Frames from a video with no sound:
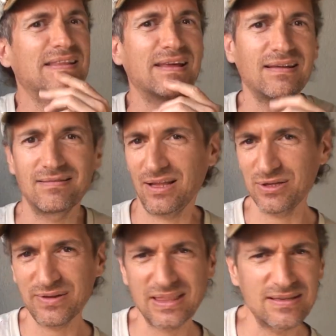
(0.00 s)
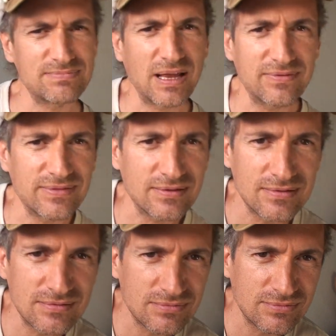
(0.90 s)
then and you get these
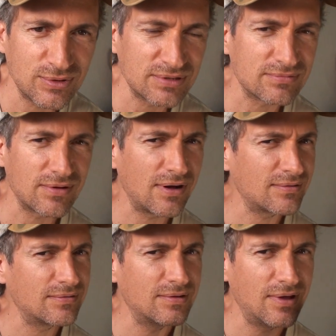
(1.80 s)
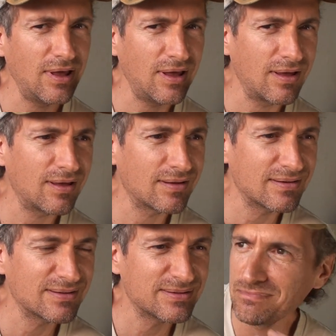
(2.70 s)
benefits. What's wrong with that?
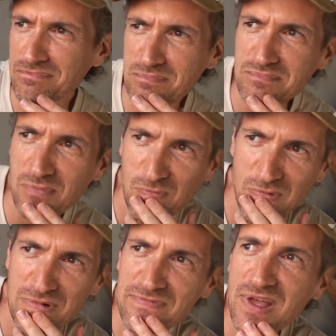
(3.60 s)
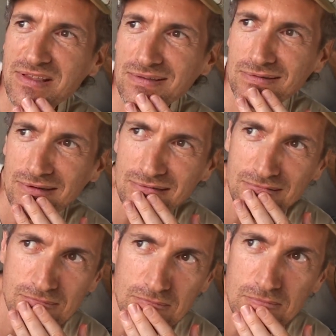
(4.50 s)
Hmm, what if that's true?